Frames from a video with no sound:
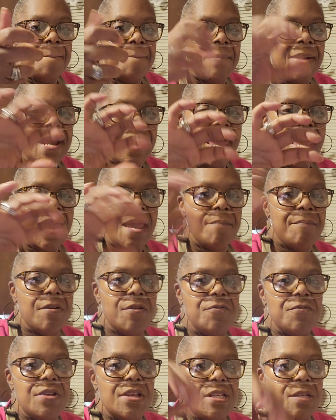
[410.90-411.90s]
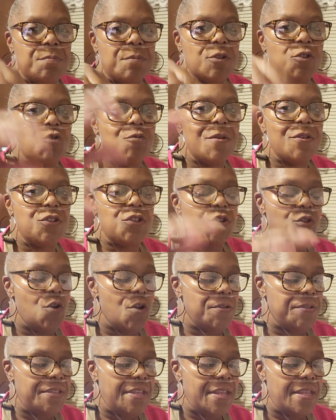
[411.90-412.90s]
hand, my wrist, put too much
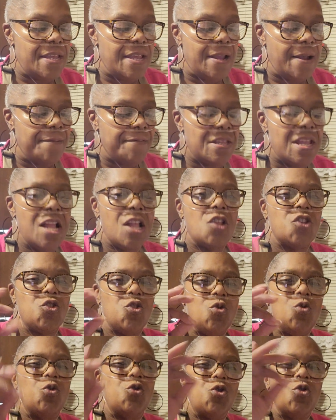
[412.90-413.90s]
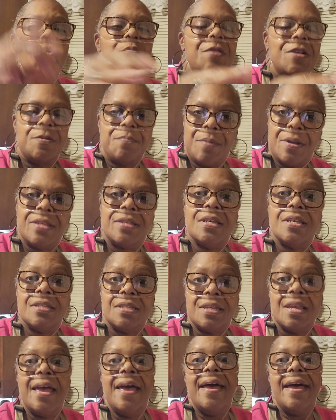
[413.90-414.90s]
salt in there. Not too much, but
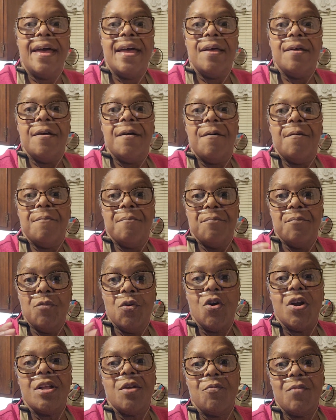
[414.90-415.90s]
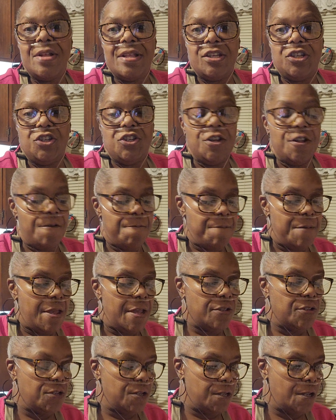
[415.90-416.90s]
just more than what it should have
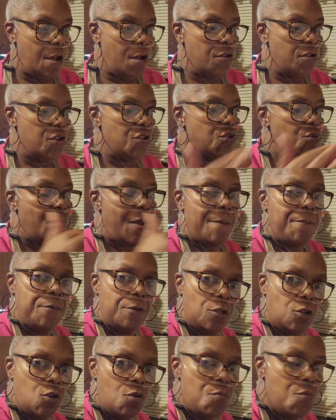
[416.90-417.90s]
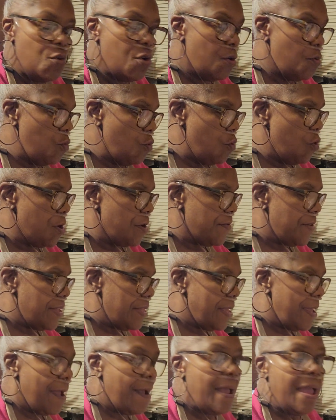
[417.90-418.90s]
been. So this way I put a little more water
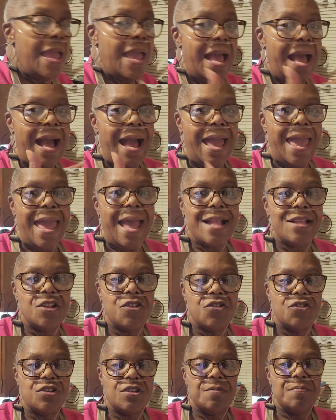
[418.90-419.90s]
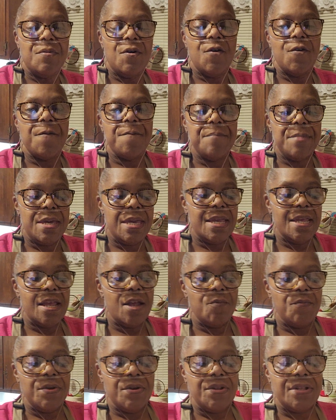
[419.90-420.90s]
in there. I added the smoked meat
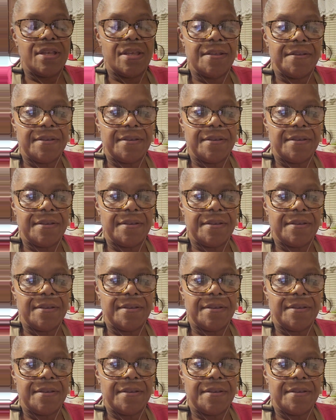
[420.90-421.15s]
and we're going to